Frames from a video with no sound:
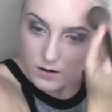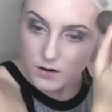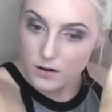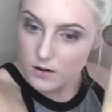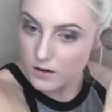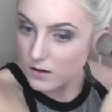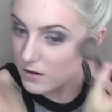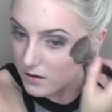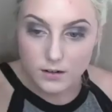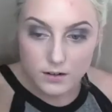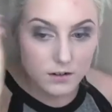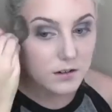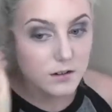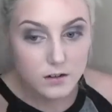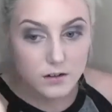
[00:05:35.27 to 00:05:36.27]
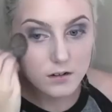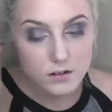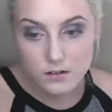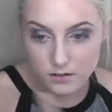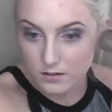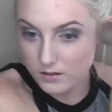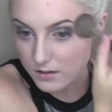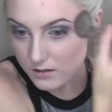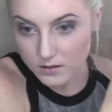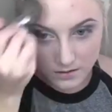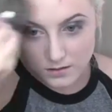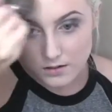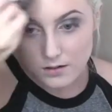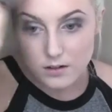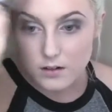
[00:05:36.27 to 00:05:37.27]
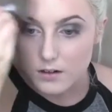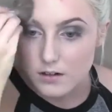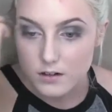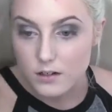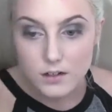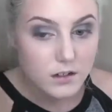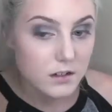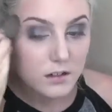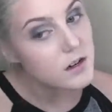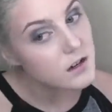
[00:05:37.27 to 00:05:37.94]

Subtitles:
around my forehead with my Morphe